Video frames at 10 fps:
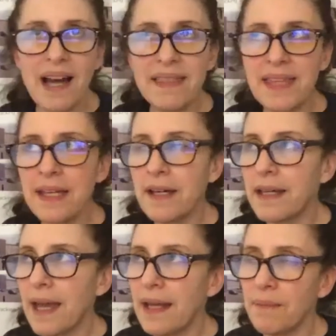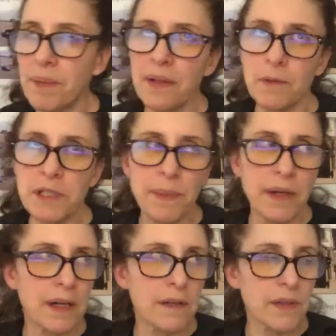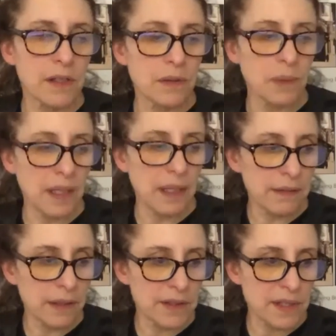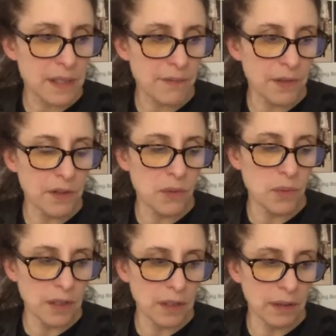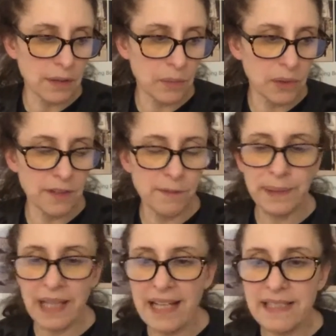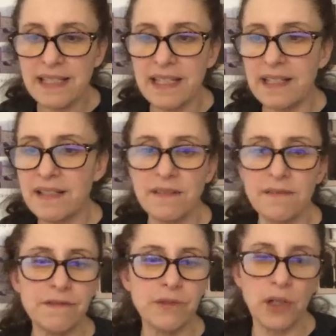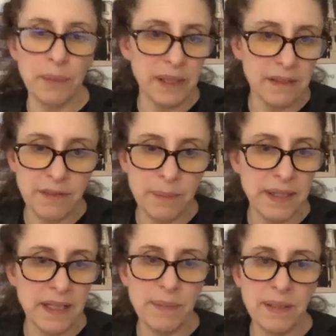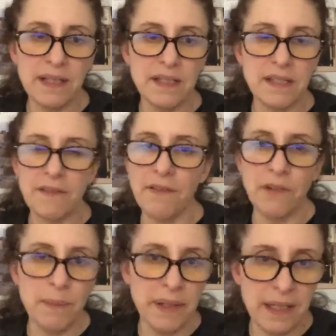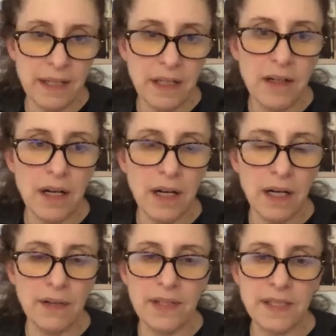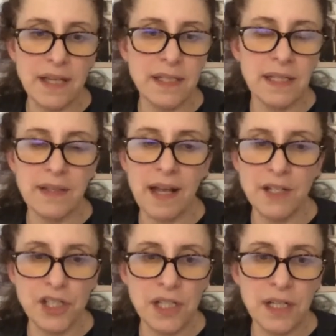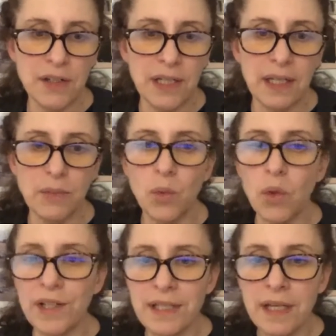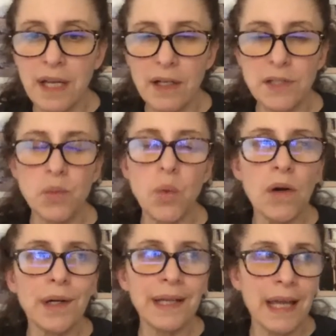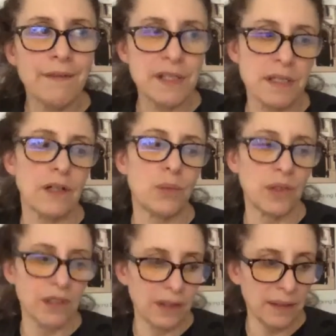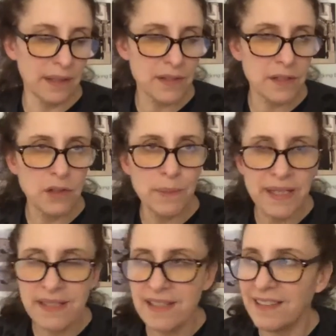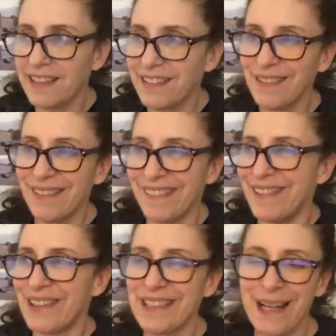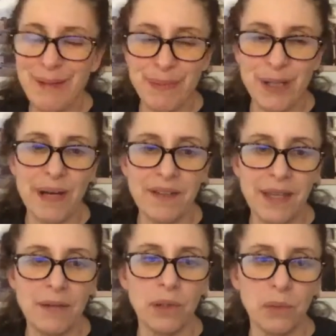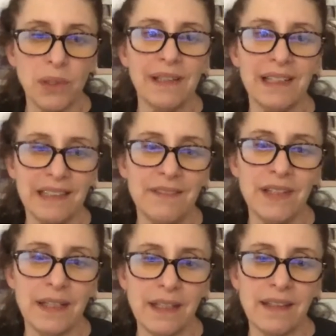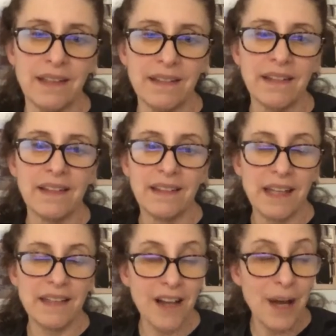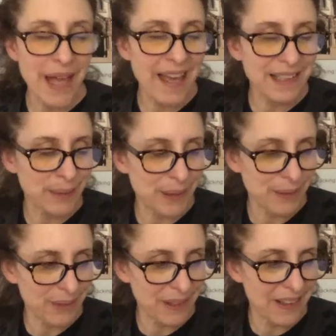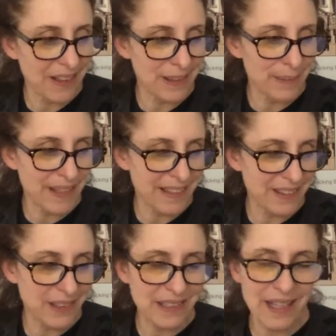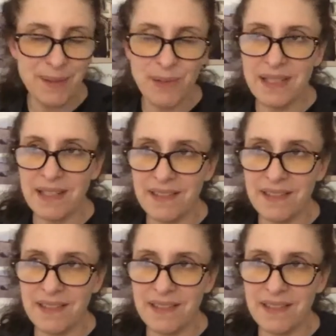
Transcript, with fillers: I, think again, it was part of the new ethos of the new world, the world of plastics, of formula for babies, of everybody in a car, this idea that engineering and war, because war gave us our world. There's a new best selling New York Times book about that. We're really living in the, and Tom Hanks wrote, a, wrote an article about the New York Times recently.